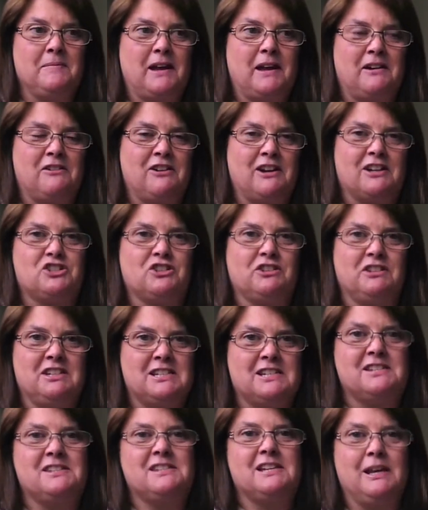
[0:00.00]
are actually
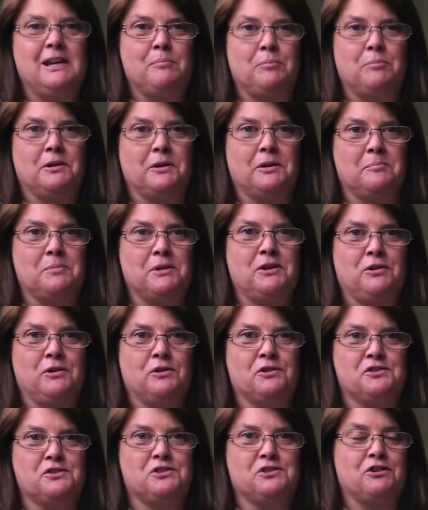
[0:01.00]
disabling
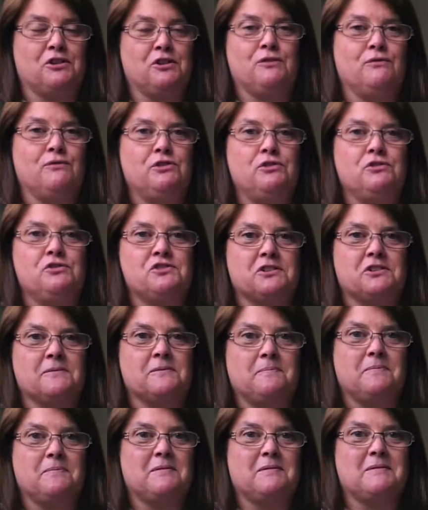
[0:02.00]
because they're confusing.